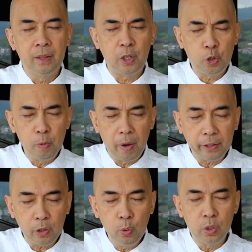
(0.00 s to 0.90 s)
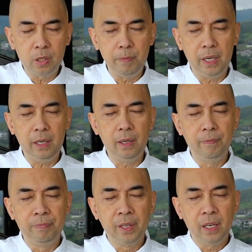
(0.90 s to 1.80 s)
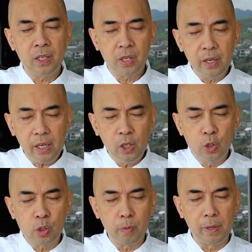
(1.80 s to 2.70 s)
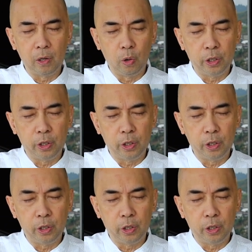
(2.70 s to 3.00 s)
that you might use me as an instrument,